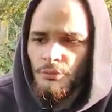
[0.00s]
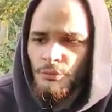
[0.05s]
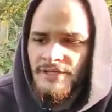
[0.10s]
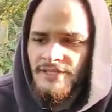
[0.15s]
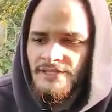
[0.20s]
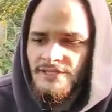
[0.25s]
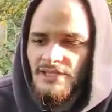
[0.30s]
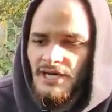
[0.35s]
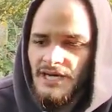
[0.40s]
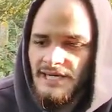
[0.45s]

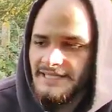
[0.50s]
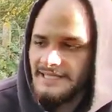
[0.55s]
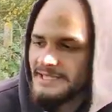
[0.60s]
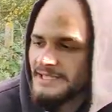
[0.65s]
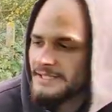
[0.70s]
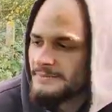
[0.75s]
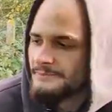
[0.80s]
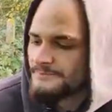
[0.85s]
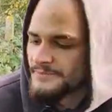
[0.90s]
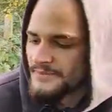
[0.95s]
wooden
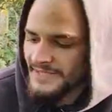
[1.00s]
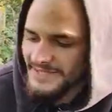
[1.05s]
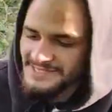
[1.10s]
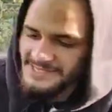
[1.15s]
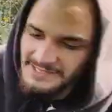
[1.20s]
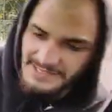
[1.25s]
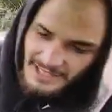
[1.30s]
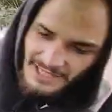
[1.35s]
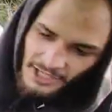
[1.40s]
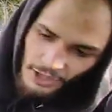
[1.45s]
Nardi.
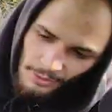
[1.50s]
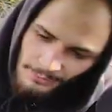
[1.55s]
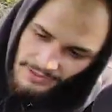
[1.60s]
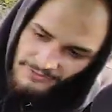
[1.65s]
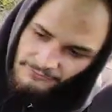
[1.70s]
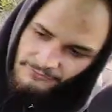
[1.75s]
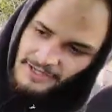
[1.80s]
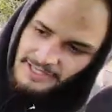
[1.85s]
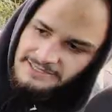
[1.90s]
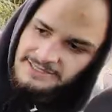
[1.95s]
It's a little
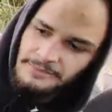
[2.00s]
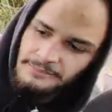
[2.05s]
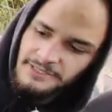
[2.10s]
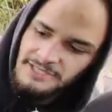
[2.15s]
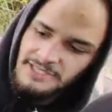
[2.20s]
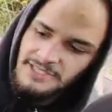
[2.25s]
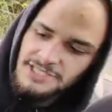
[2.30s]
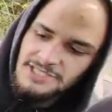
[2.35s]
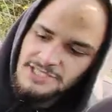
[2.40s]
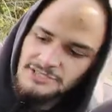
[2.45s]
bit fucked up
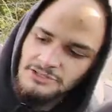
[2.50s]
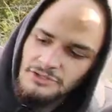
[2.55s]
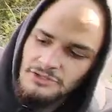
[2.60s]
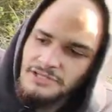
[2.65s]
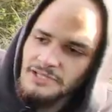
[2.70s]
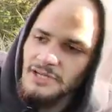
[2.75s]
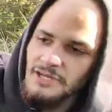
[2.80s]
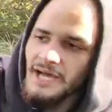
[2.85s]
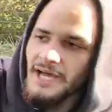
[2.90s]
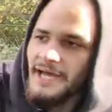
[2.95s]
condition, not
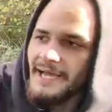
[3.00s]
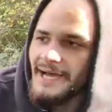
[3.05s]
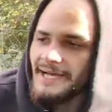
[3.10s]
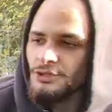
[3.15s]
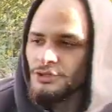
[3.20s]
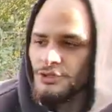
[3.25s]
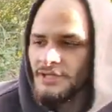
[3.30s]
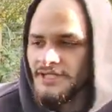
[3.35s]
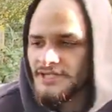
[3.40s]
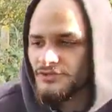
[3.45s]
gonna lie.
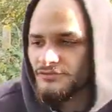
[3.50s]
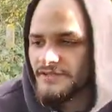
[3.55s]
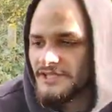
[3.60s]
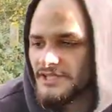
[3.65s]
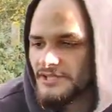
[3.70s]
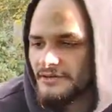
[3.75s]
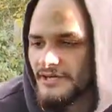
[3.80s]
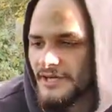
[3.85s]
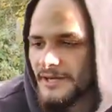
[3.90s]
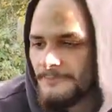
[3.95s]
I do need to
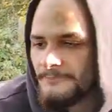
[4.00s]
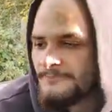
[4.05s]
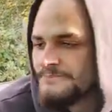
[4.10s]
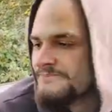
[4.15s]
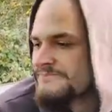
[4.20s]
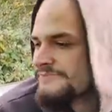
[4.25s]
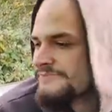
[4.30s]
redo it.